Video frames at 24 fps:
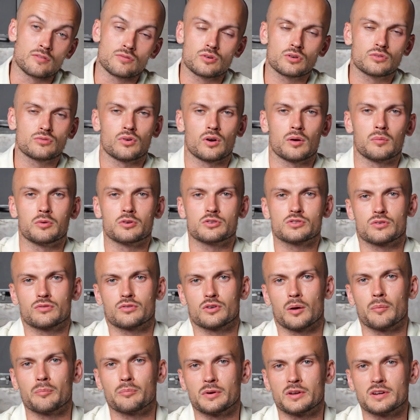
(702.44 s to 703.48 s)
worked for a bunch of
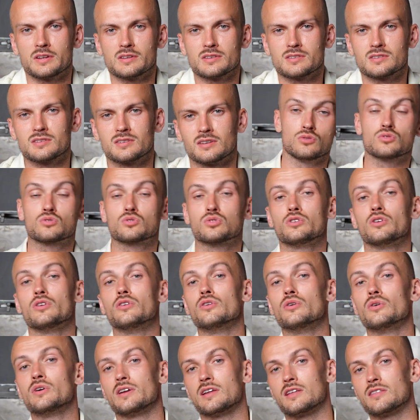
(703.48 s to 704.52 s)
companies. You couldn't
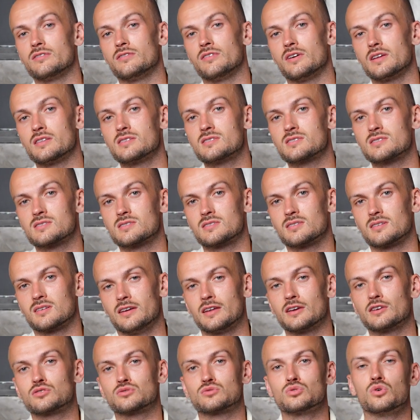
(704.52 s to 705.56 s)
know in advance
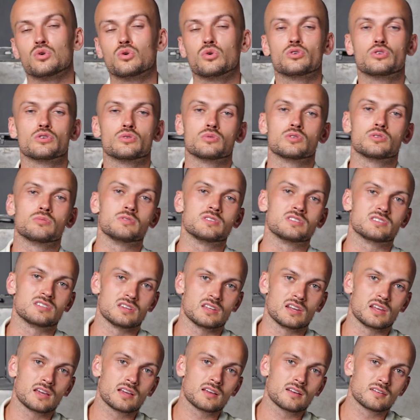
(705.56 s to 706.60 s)
next to who you would be
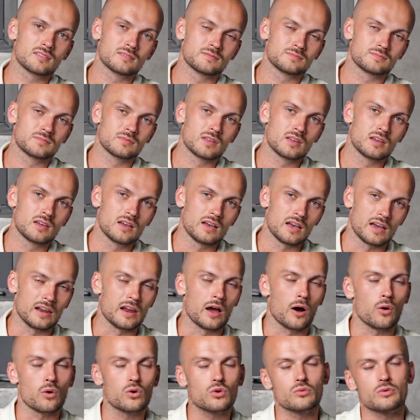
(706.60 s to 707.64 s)
sitting. And I
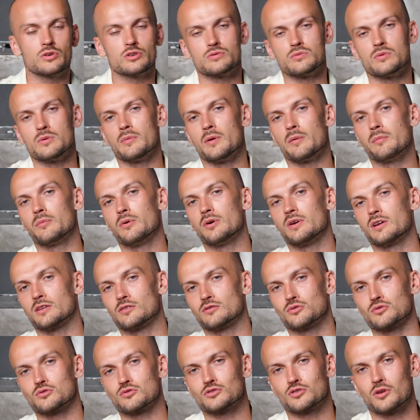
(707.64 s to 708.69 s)
always remember that
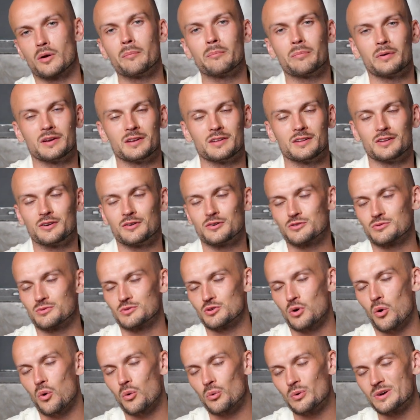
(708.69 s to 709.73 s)
those company dinners was
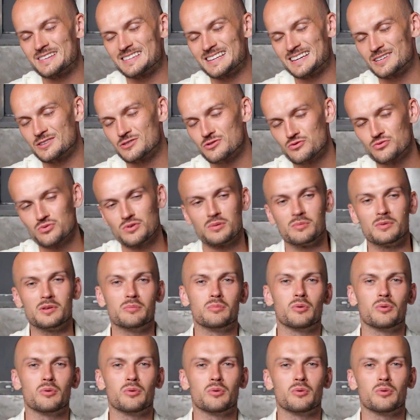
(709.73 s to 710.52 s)
always extremely